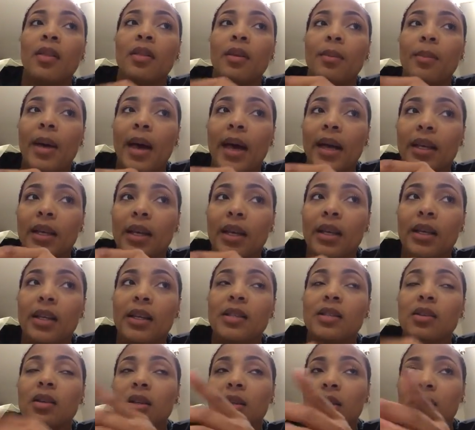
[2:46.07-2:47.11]
The backing,
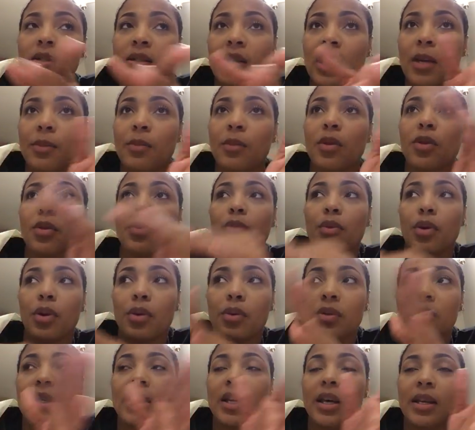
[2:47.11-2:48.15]
he's going to take me on the
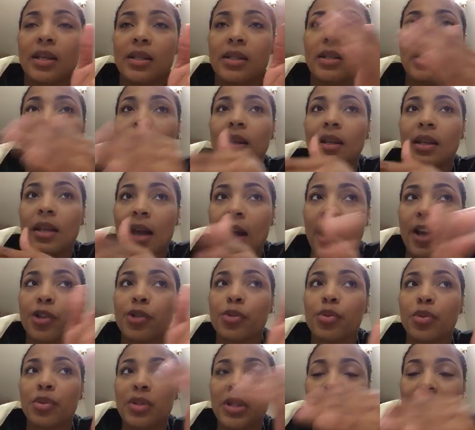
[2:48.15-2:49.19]
road test. The
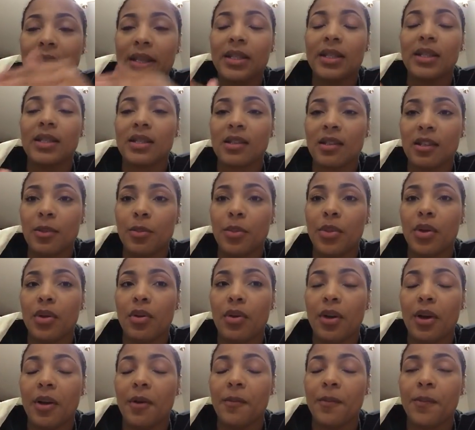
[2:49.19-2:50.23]
actual testing is going to be
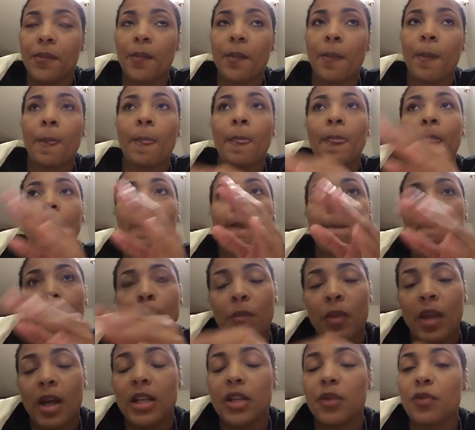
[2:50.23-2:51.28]
on.
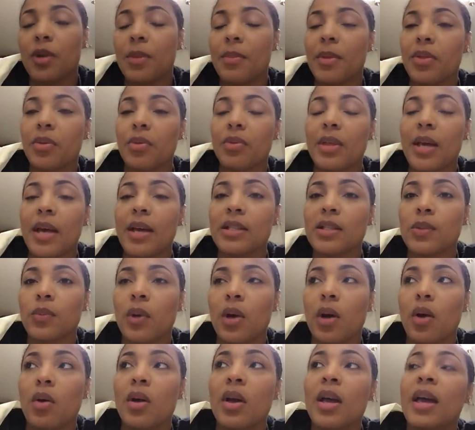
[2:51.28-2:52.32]
And kind of run me through that as
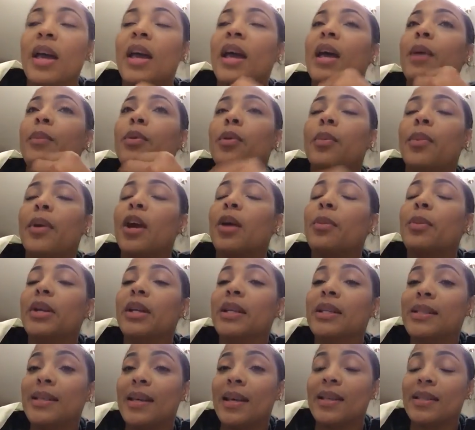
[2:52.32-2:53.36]
well and prepare me
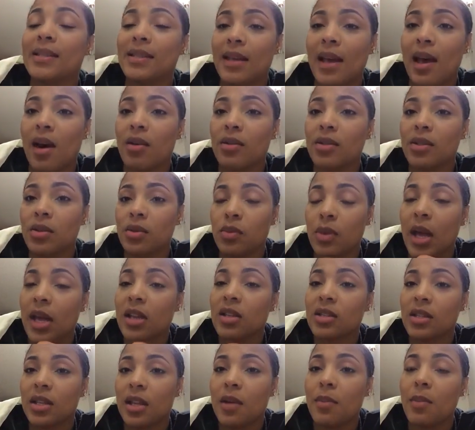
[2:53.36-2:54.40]
to test out to
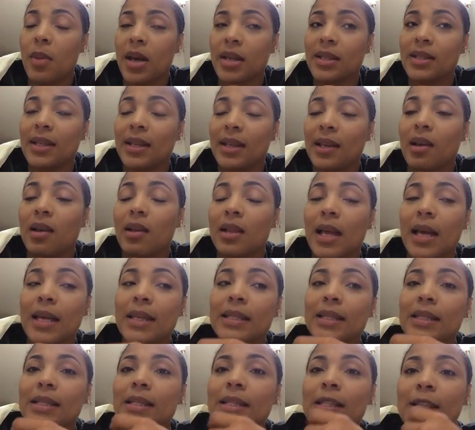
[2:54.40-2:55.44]
actually get my CDL
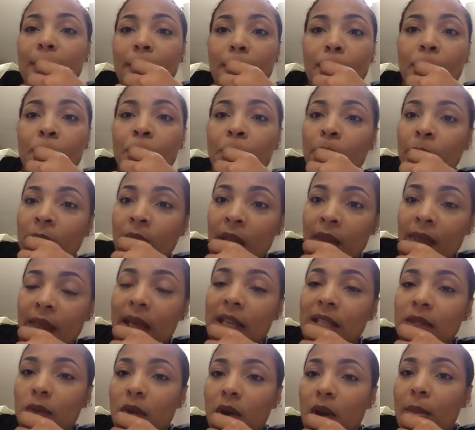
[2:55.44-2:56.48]
license. So
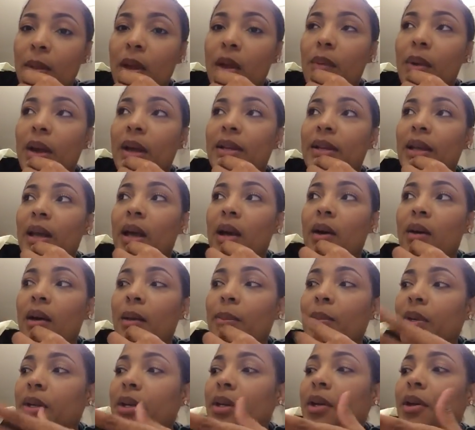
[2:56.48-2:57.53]
that's where I'm at right now.
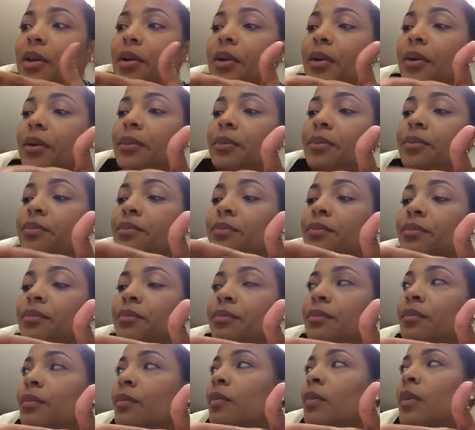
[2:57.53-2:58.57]
I've been here
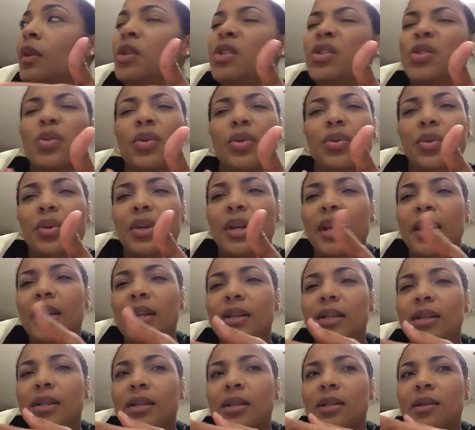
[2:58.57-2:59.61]
three
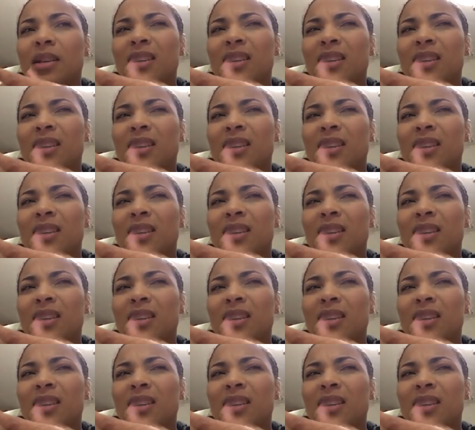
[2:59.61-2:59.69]
days.